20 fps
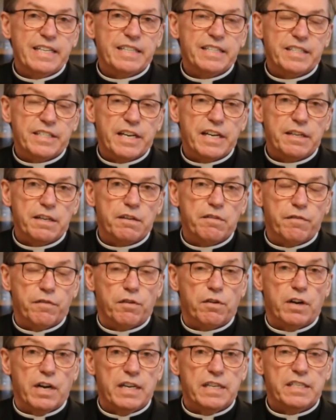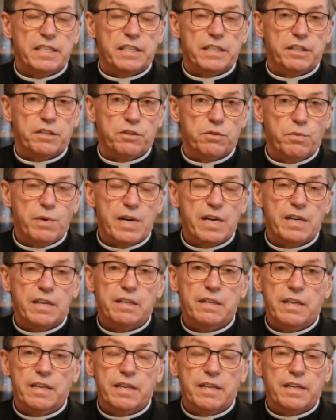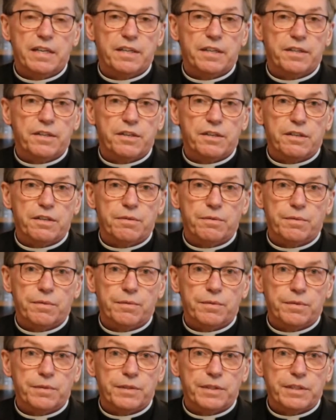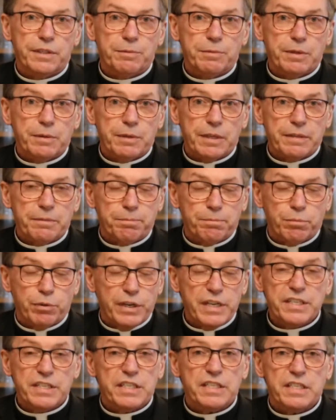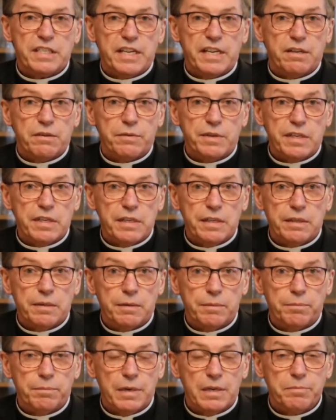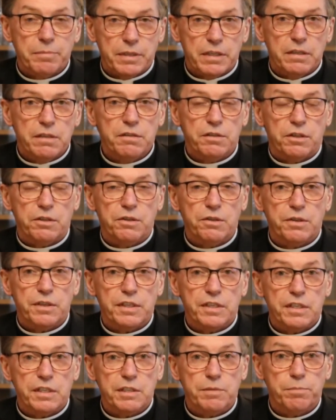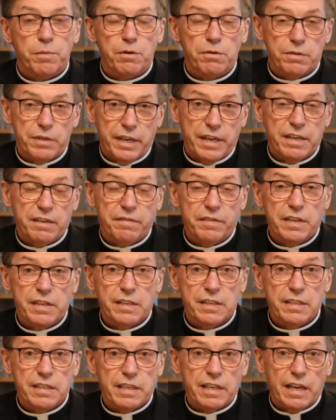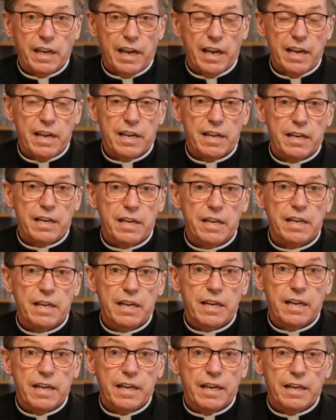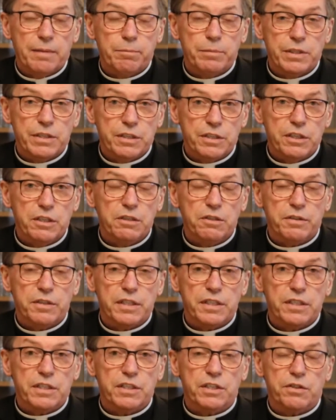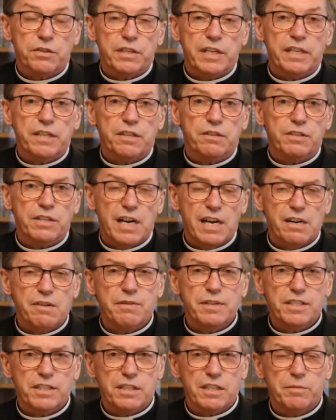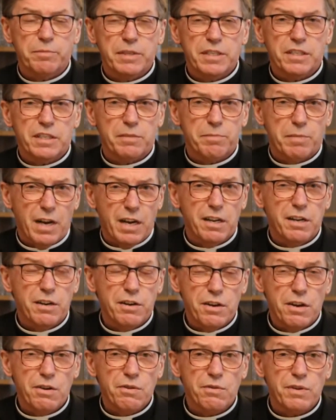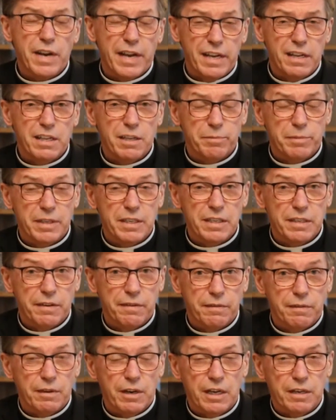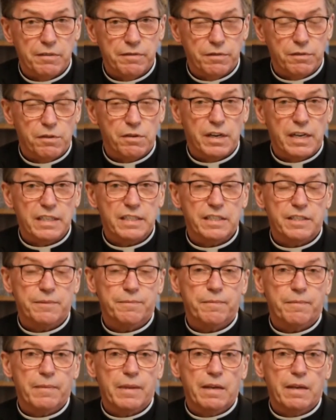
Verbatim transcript: Second, for us as well, there, the presence that we bump into is both evident and mysterious so that there's always going to be some unknown element uh, for us.